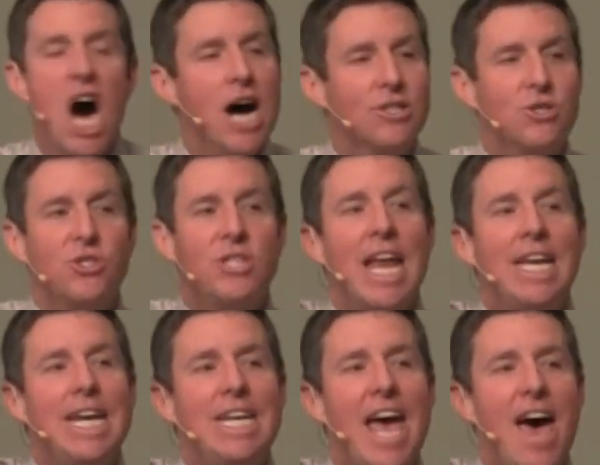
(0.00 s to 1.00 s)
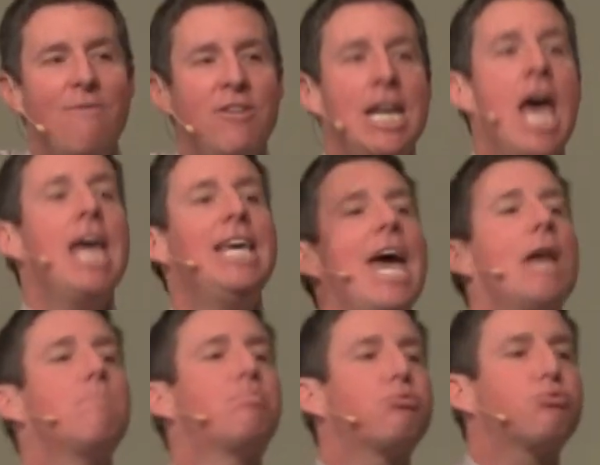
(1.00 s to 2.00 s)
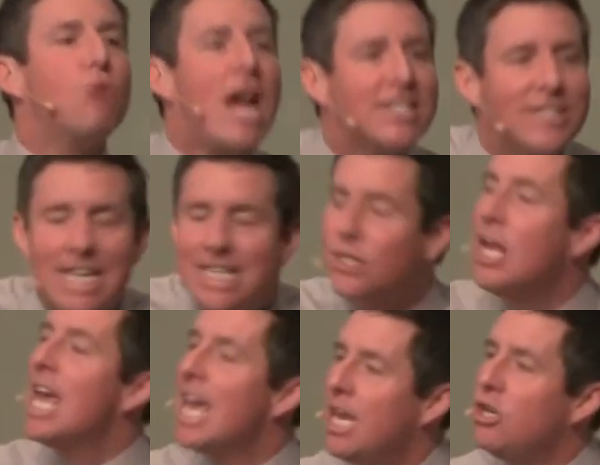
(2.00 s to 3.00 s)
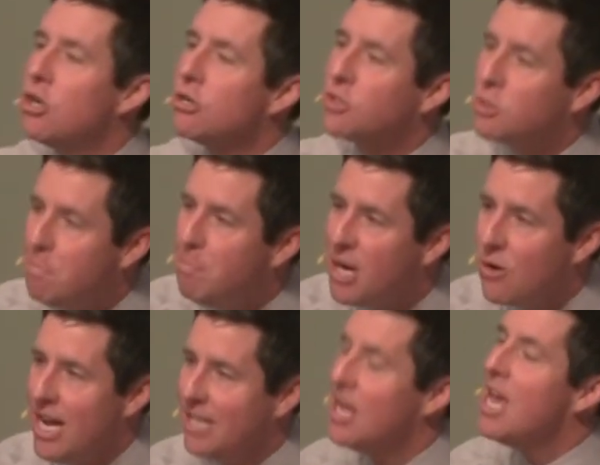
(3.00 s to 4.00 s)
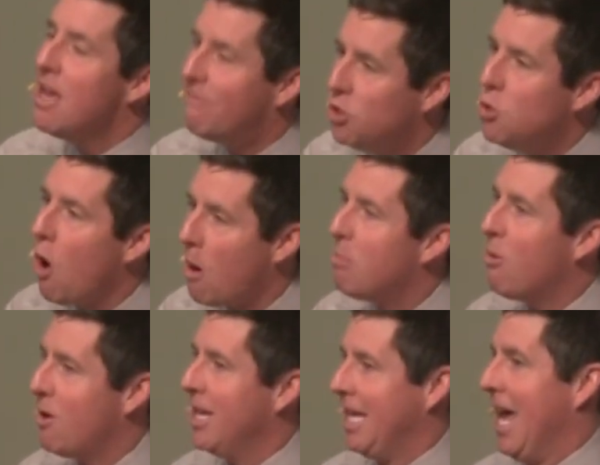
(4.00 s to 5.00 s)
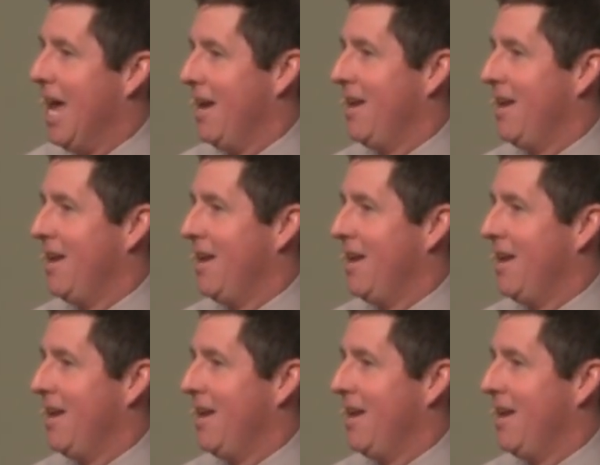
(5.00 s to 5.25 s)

ascended to heaven, yet present in your spirit if you are born again.